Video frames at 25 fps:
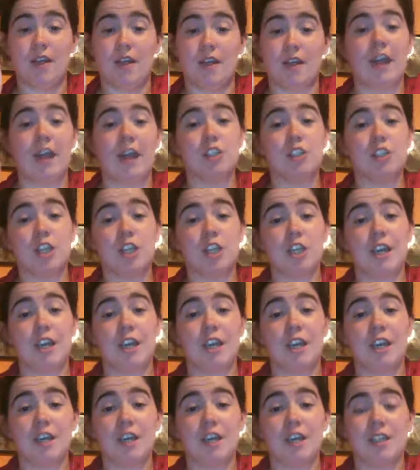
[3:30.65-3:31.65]

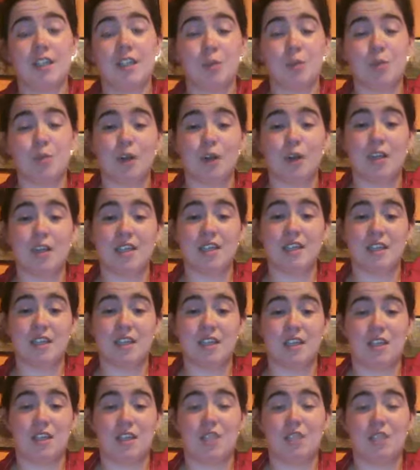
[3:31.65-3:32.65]
catching spirits in
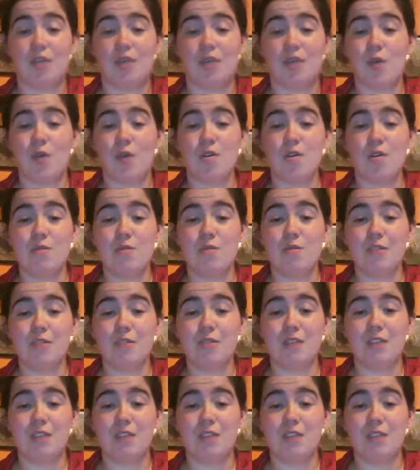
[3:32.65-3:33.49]
these photos.